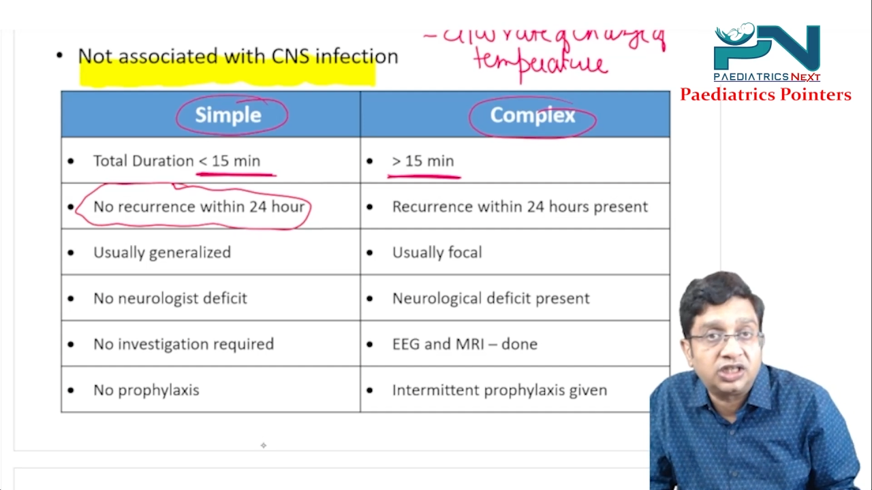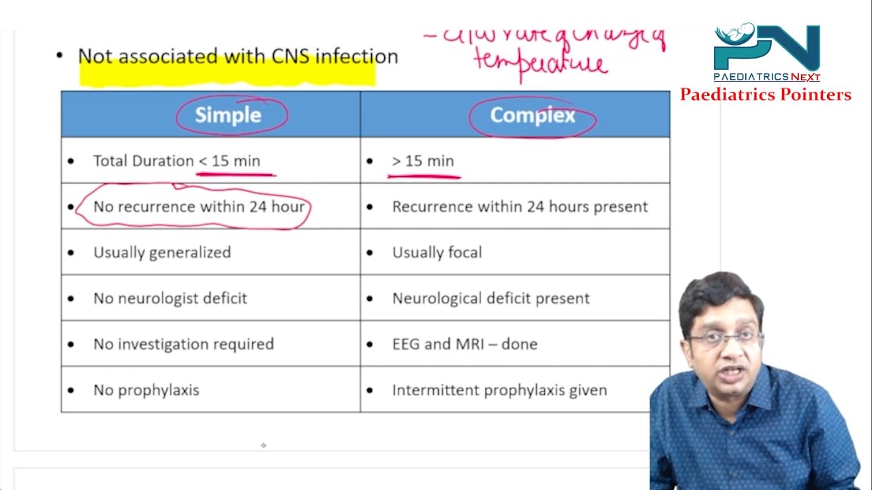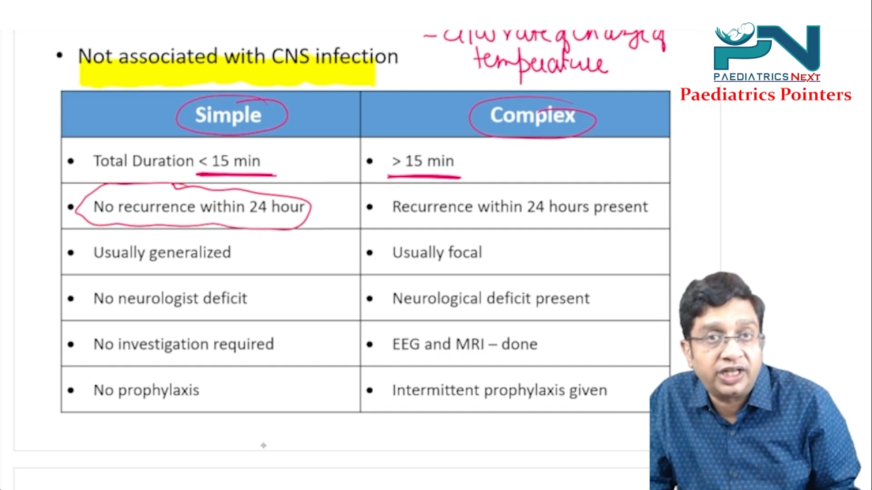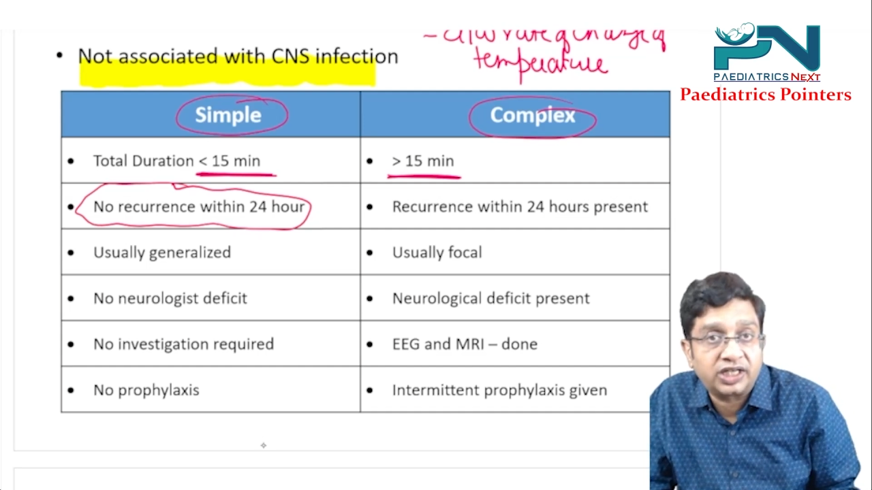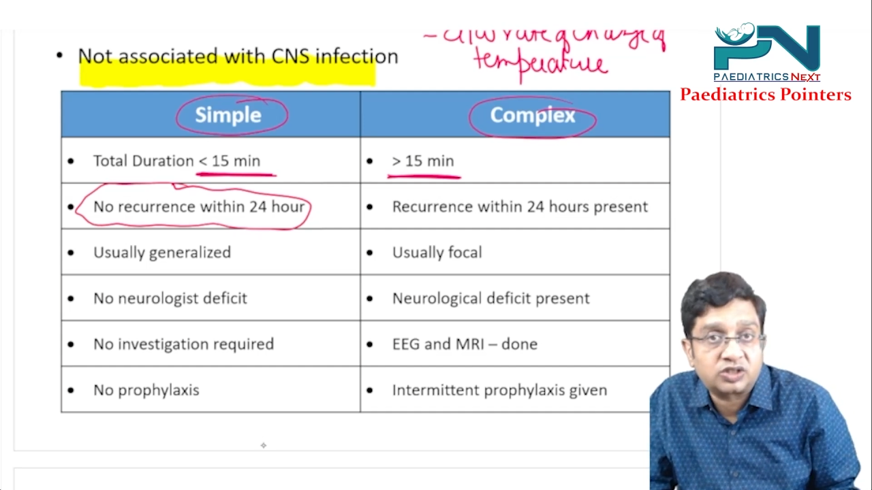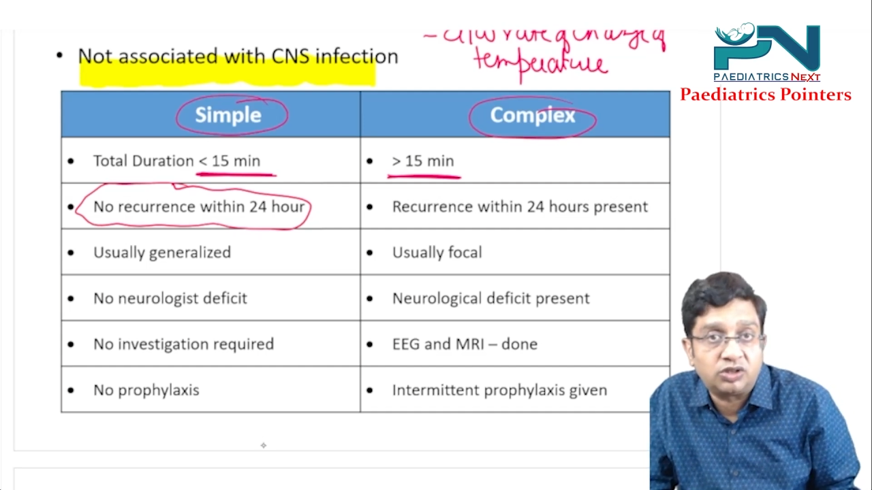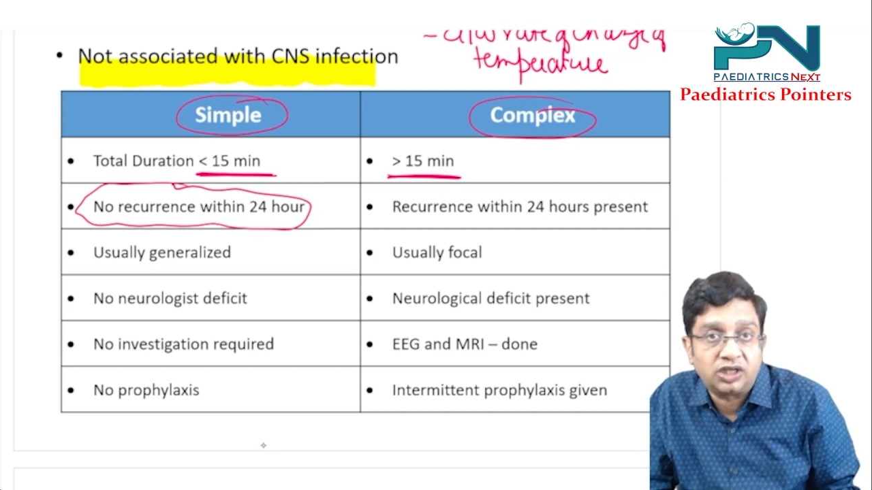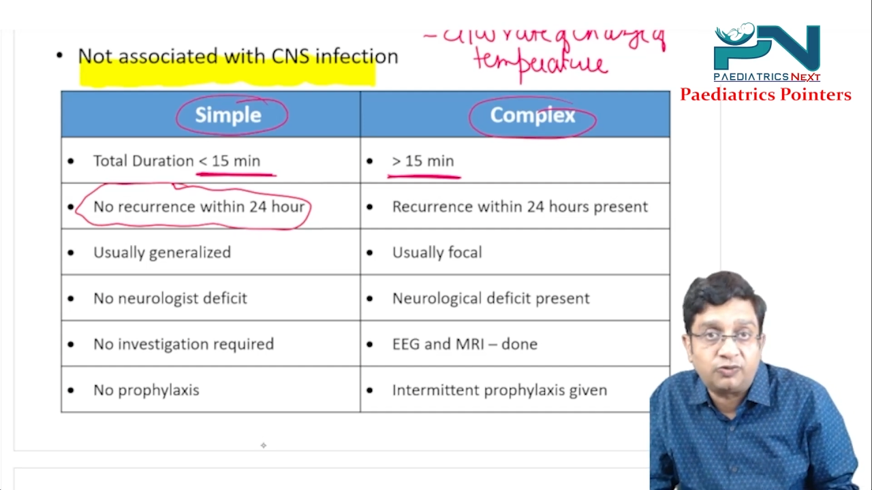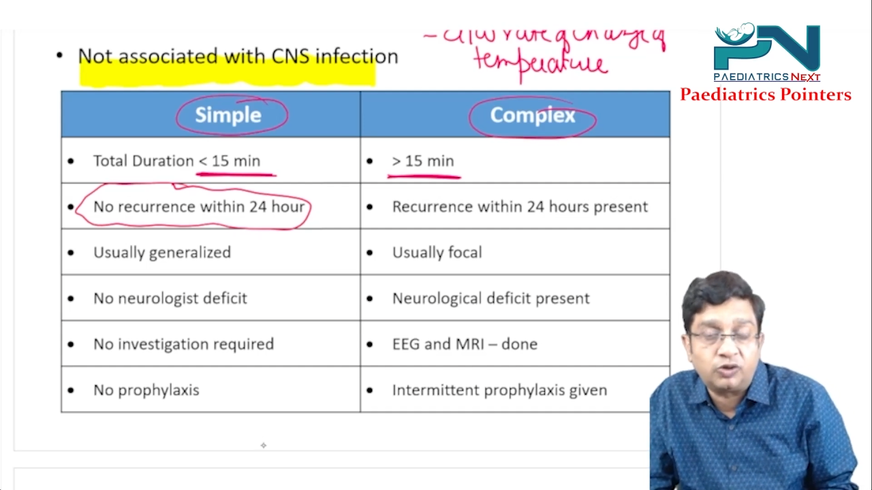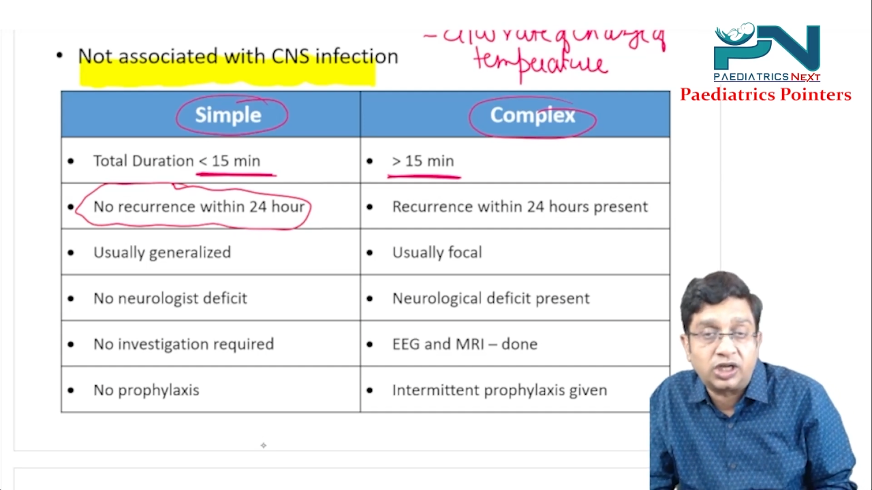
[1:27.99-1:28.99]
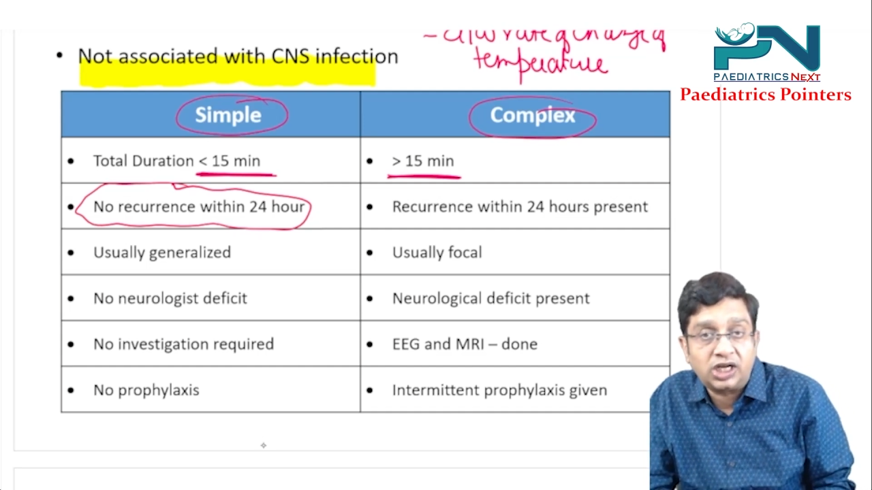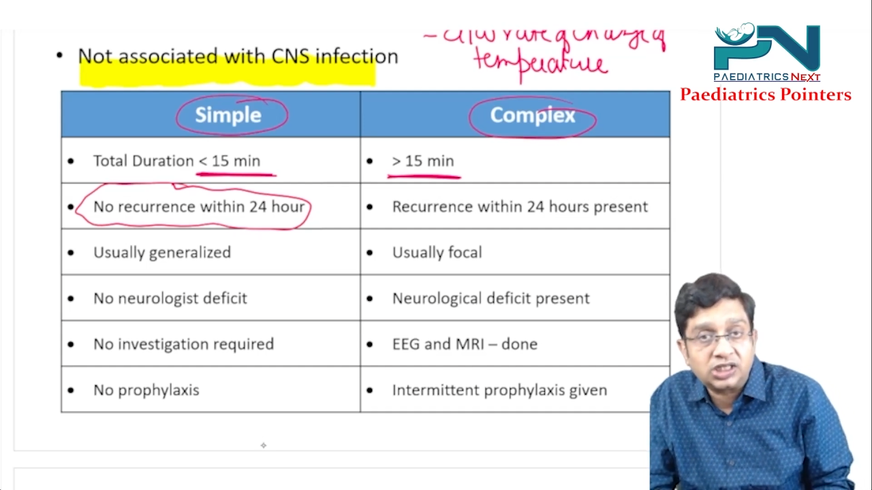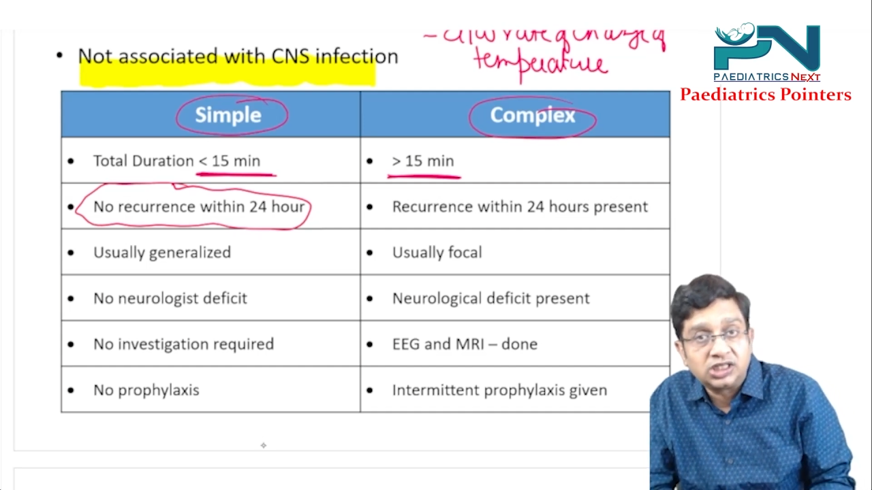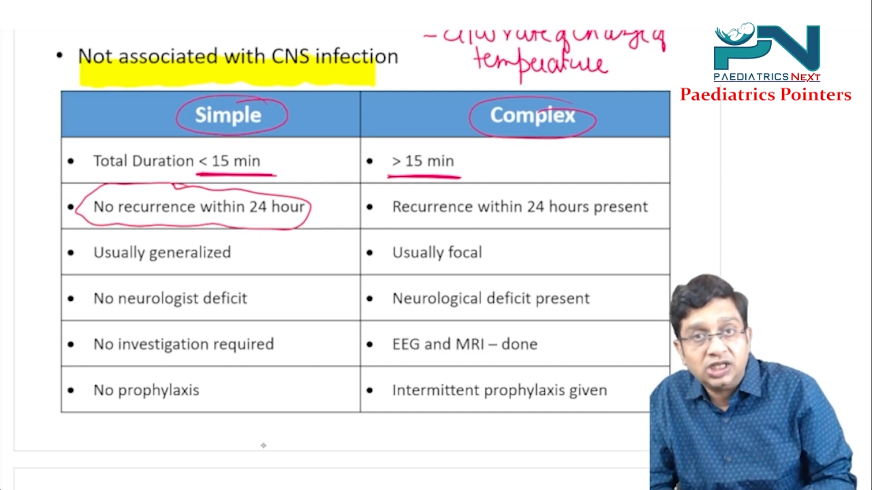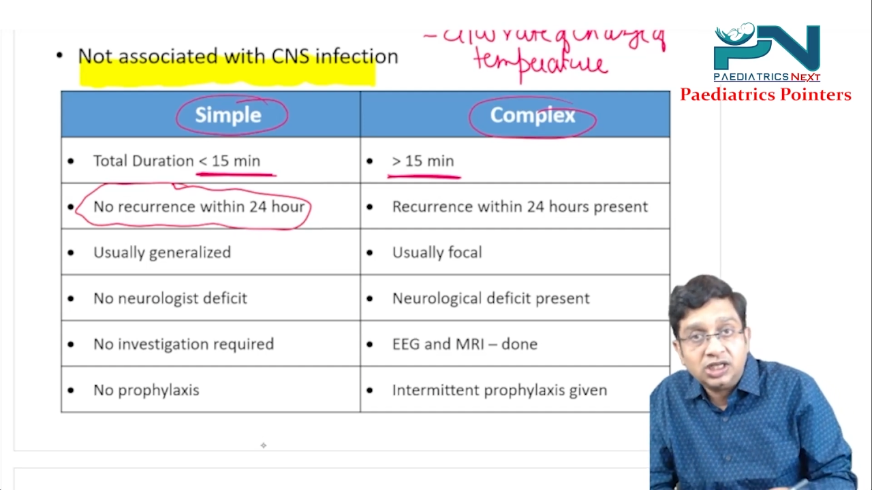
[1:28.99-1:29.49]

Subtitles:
the next 24 hours.